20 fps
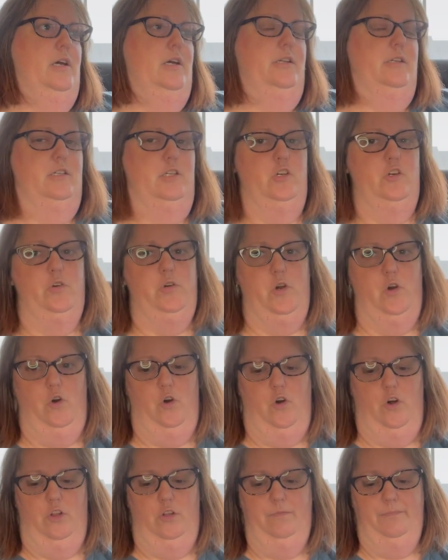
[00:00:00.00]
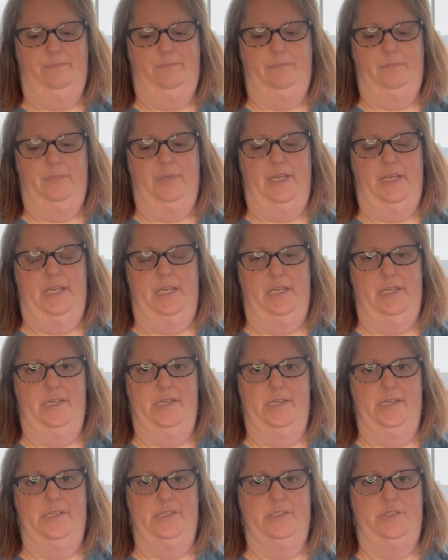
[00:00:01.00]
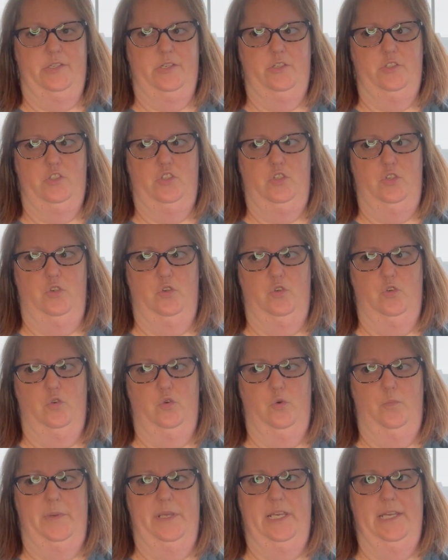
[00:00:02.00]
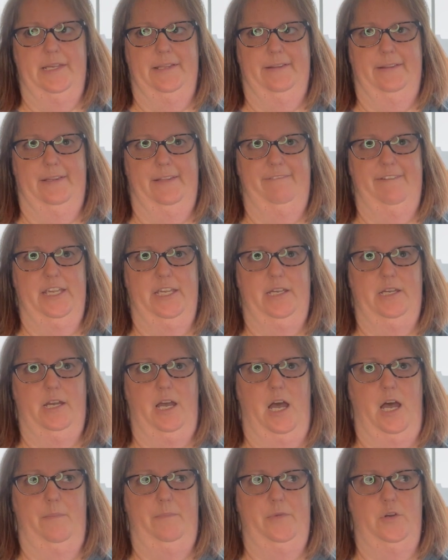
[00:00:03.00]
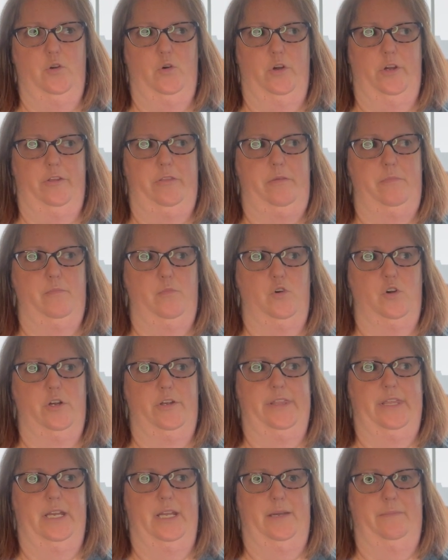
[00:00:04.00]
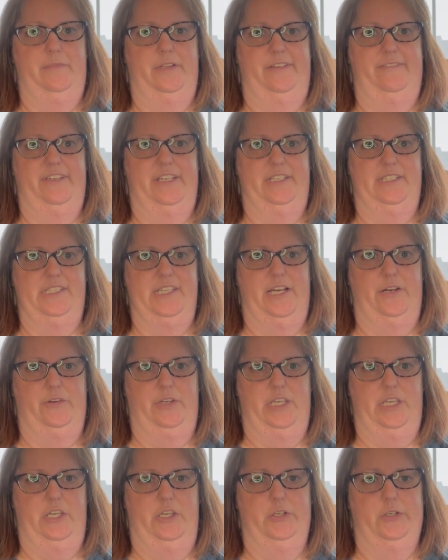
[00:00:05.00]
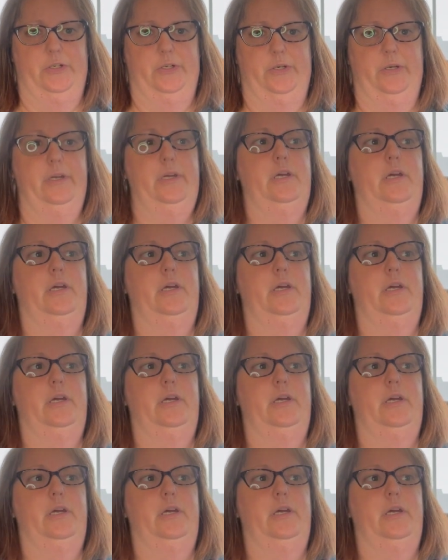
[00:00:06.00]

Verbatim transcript: New goal is to be living up north more than I'm living down here